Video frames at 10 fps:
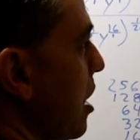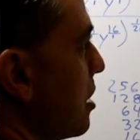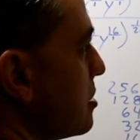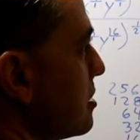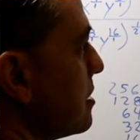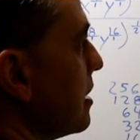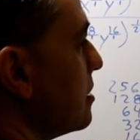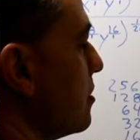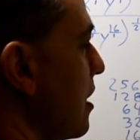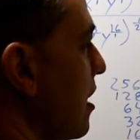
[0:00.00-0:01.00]
us that
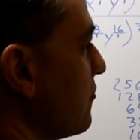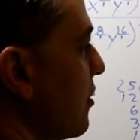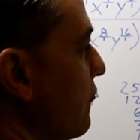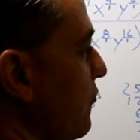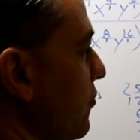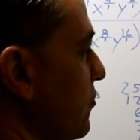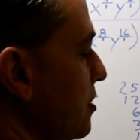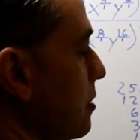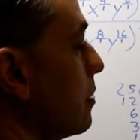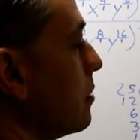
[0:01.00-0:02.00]
you have a
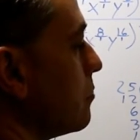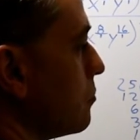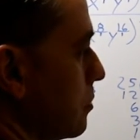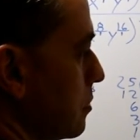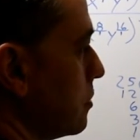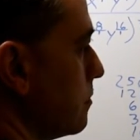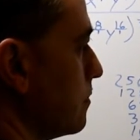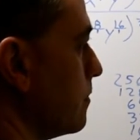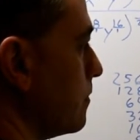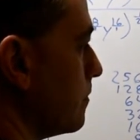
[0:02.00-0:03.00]
fifth root
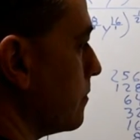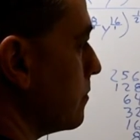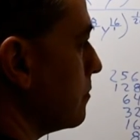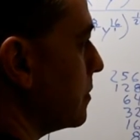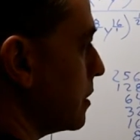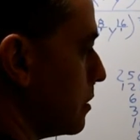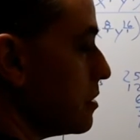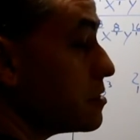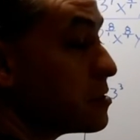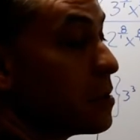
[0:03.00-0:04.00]

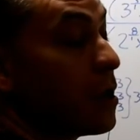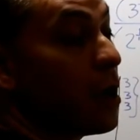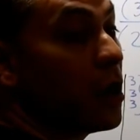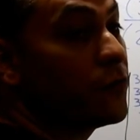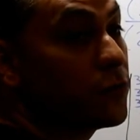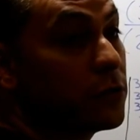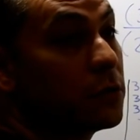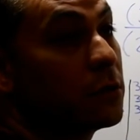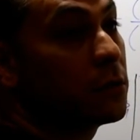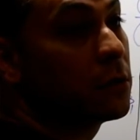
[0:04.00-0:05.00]
because of the